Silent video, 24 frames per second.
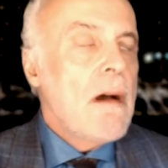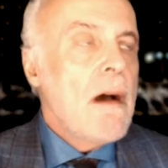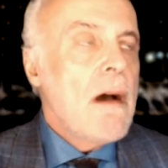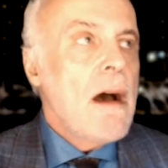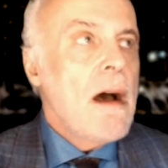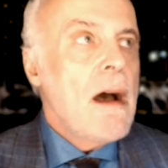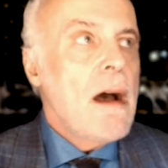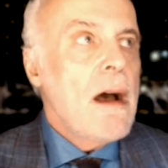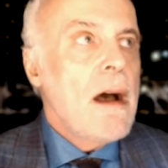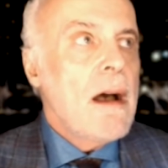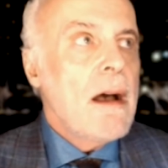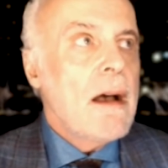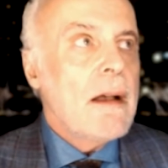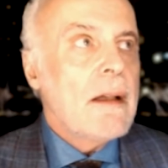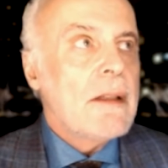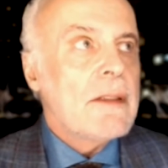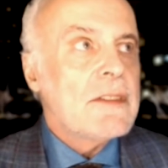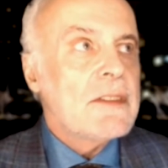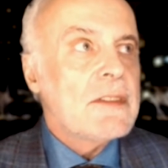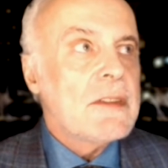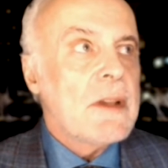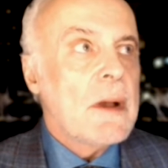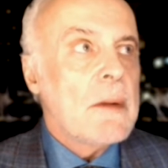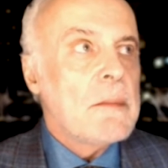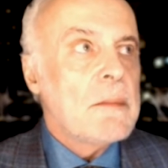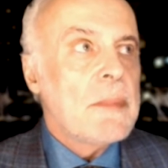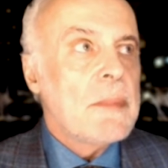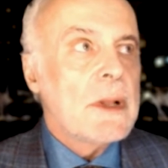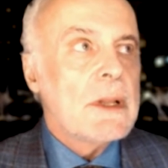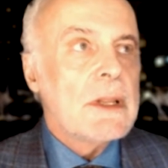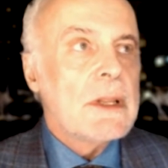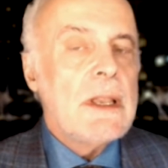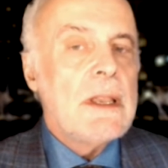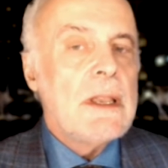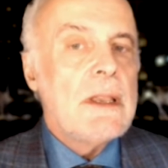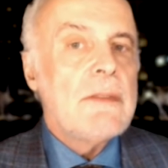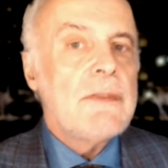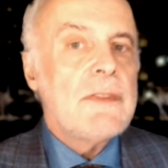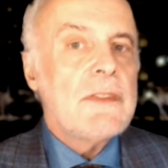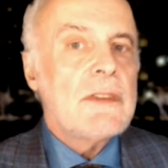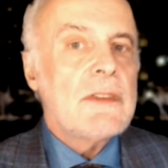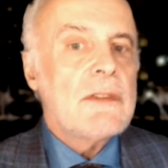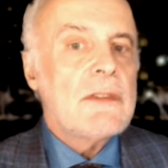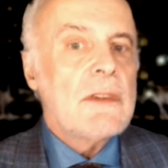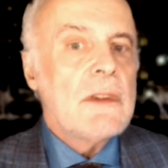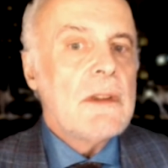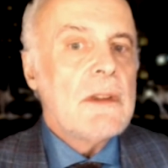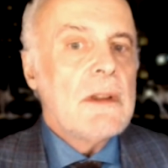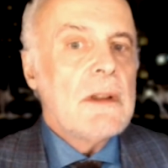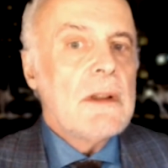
uh, some beliefs